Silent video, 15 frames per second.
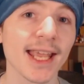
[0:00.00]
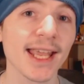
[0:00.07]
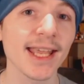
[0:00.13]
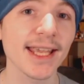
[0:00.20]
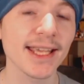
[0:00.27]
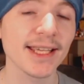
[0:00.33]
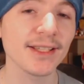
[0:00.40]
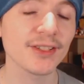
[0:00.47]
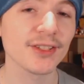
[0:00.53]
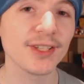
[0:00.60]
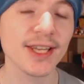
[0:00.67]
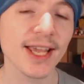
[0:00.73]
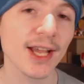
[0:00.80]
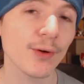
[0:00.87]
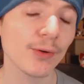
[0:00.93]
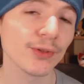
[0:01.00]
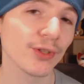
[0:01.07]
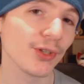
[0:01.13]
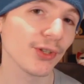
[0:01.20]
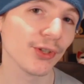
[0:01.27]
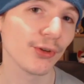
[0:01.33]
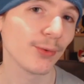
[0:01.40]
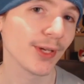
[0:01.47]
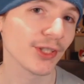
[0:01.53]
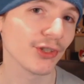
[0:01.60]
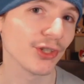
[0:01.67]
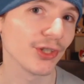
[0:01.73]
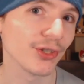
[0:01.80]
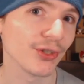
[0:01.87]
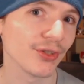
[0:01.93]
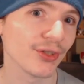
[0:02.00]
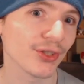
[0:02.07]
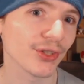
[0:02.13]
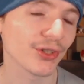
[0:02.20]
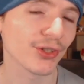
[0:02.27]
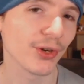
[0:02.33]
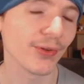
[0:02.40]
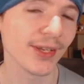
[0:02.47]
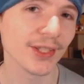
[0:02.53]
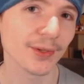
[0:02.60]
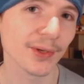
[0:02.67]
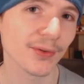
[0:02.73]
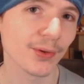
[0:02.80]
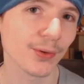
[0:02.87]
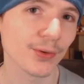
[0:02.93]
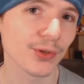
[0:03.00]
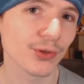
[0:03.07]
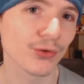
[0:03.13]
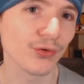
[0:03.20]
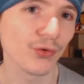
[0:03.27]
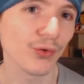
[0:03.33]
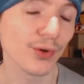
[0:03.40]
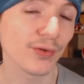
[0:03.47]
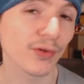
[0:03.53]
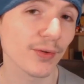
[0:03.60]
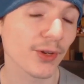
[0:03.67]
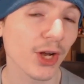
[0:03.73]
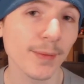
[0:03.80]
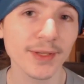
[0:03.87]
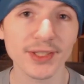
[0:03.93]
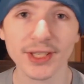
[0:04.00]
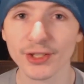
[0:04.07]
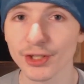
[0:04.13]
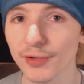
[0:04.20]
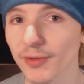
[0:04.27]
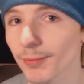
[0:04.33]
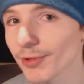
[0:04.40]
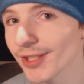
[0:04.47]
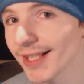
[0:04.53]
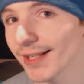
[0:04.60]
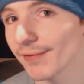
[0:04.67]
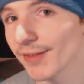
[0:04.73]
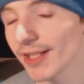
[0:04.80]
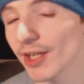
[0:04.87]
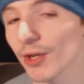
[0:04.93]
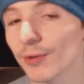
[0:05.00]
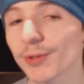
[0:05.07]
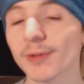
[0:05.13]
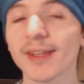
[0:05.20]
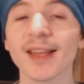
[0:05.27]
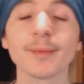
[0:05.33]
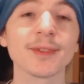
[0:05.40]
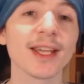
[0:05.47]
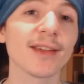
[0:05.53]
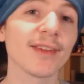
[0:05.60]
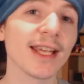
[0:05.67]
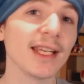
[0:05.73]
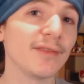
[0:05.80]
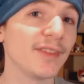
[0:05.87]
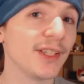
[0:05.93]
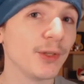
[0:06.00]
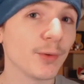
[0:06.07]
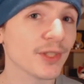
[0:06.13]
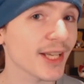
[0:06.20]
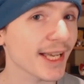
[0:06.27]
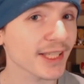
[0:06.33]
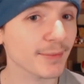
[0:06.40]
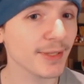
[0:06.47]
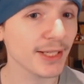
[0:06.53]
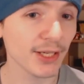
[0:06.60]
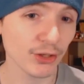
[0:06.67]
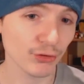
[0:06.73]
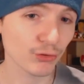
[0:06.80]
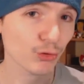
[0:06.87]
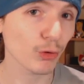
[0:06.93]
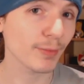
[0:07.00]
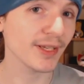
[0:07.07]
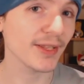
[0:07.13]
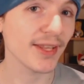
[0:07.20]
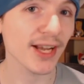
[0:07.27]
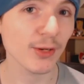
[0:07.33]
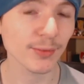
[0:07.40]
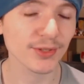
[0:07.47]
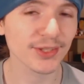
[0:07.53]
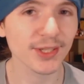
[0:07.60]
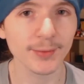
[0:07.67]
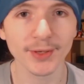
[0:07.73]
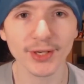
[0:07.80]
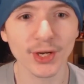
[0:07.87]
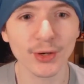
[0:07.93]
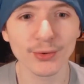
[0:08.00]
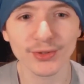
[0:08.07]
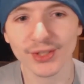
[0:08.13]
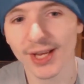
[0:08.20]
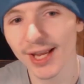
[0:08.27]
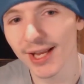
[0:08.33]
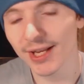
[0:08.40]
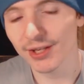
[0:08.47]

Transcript: And now onto the questions. So these are, of course, drawn from the comment section of the preceding video, so you happen to have anything you want to ask me, drop it in there and we'll see where it goes.